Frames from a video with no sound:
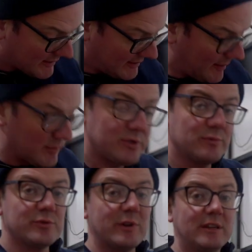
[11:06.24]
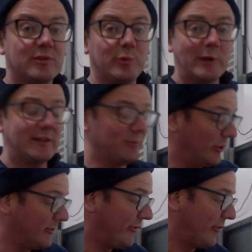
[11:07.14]
Temperature was reading
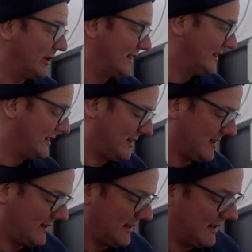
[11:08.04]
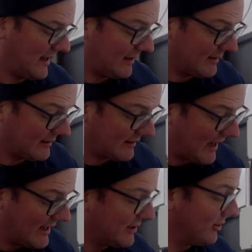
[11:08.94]
twenty-one before I did that, and
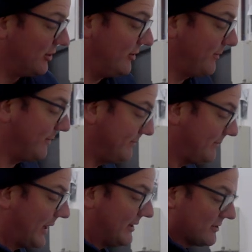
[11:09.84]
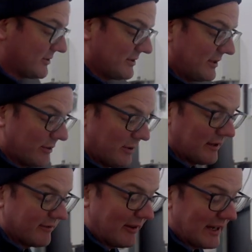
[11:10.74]
I knew by just, you know, you
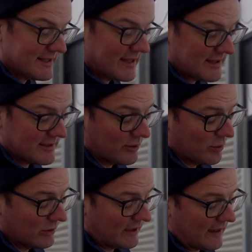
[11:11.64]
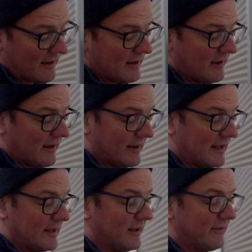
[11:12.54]
can feel it's nice and cold here, and
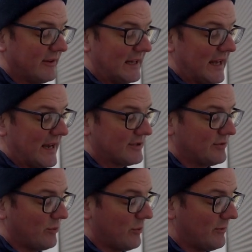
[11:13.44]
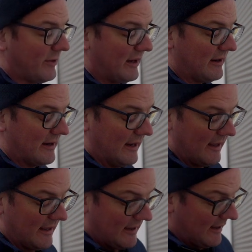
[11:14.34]
then you can feel the extra warmth here.
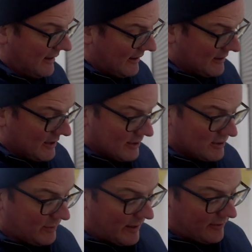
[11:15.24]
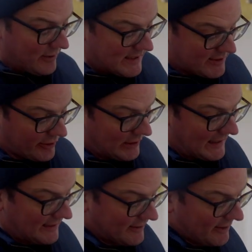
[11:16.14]
So by
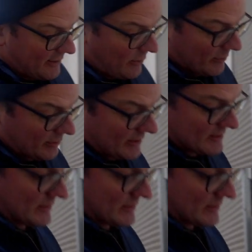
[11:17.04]
recirculating now, what we're doing is